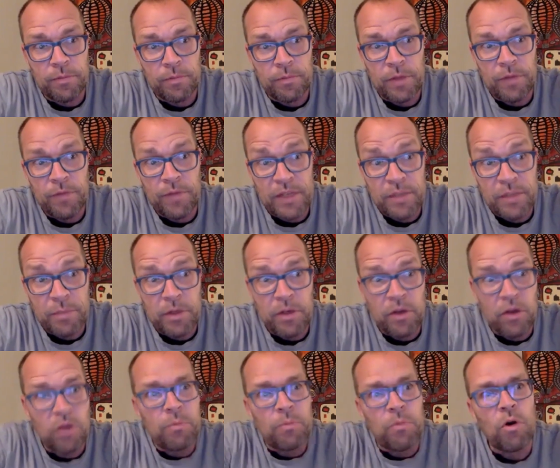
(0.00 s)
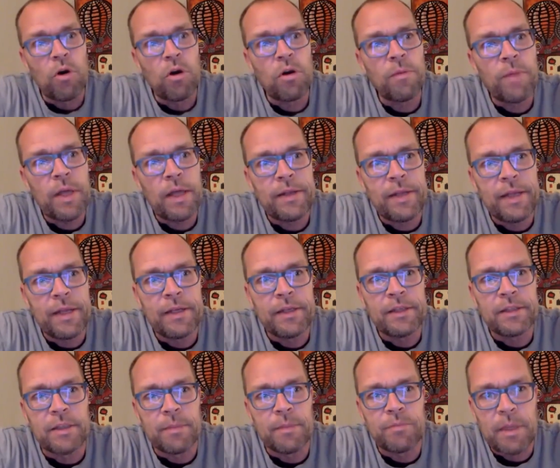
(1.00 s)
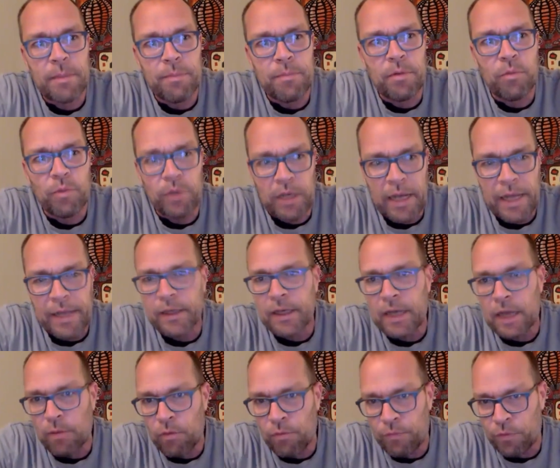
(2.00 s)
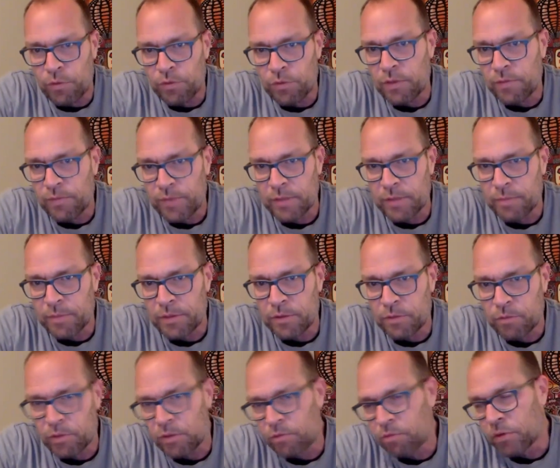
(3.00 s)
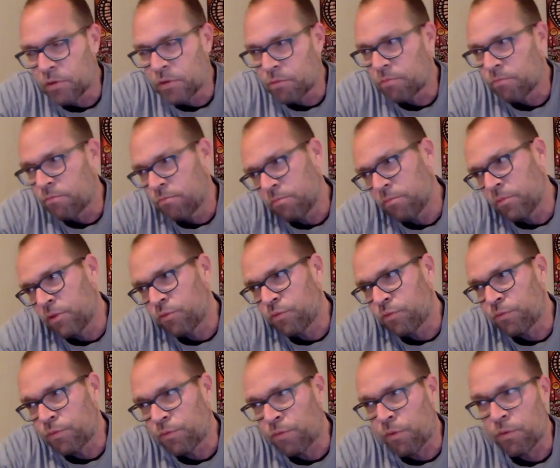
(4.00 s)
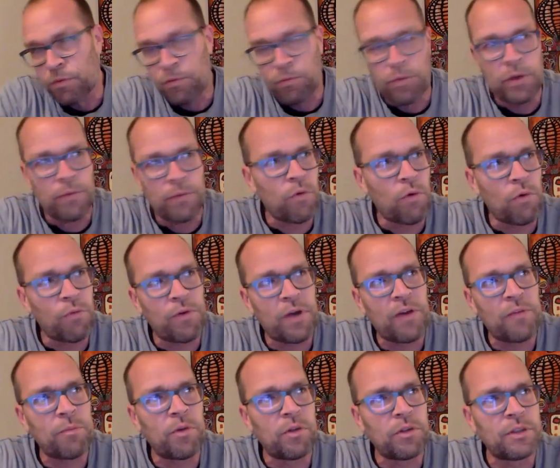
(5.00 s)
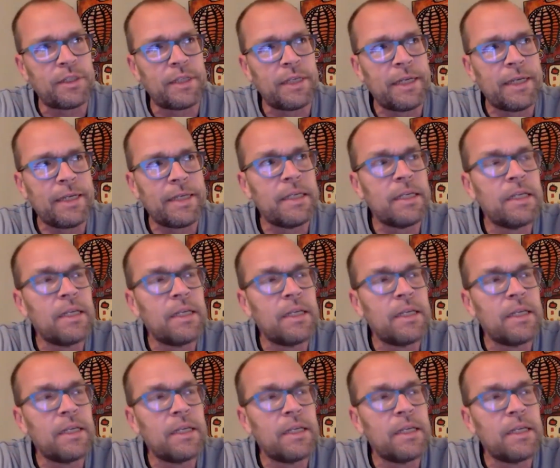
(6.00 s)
investment on board, and then in September we landed our first investments, which was with 3 or 4 or 5 months delay.